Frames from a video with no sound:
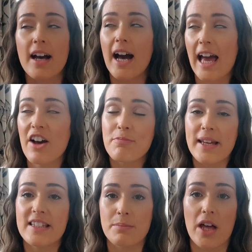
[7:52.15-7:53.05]
I have
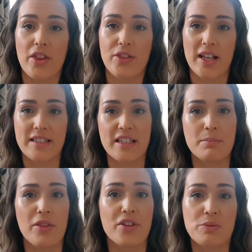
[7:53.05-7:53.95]
made some other things this
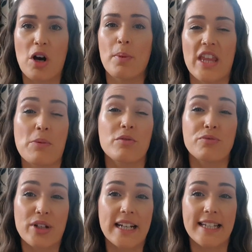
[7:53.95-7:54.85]
month as well, but they were
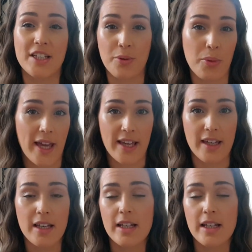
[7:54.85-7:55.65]
really quick,